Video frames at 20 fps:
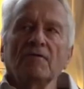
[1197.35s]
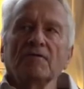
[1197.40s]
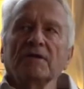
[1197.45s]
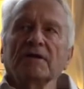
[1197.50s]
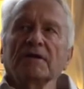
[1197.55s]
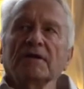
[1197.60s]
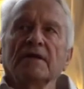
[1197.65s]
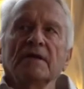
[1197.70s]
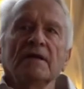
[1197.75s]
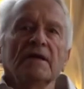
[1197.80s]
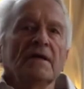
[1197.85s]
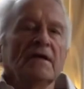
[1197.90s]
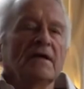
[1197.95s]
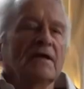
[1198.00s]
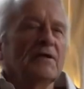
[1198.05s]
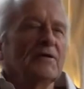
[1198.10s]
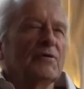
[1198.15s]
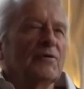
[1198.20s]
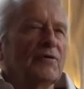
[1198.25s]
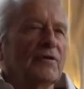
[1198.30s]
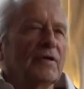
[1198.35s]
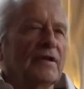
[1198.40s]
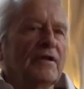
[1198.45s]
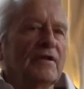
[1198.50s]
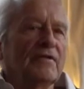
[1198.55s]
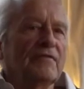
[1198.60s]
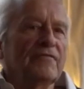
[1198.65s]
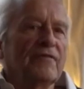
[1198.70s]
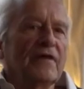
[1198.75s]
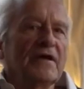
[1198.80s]
and could I
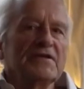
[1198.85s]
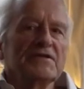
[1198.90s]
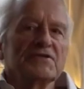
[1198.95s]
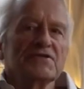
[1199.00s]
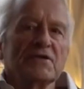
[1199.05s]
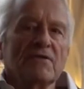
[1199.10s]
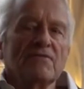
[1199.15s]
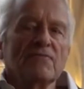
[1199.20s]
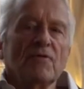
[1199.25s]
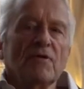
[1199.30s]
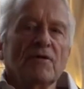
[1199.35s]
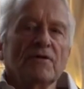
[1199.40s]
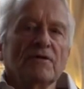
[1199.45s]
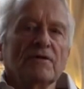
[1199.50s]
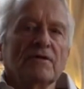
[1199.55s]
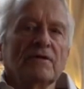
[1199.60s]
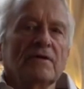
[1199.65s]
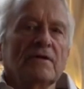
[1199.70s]
not find someone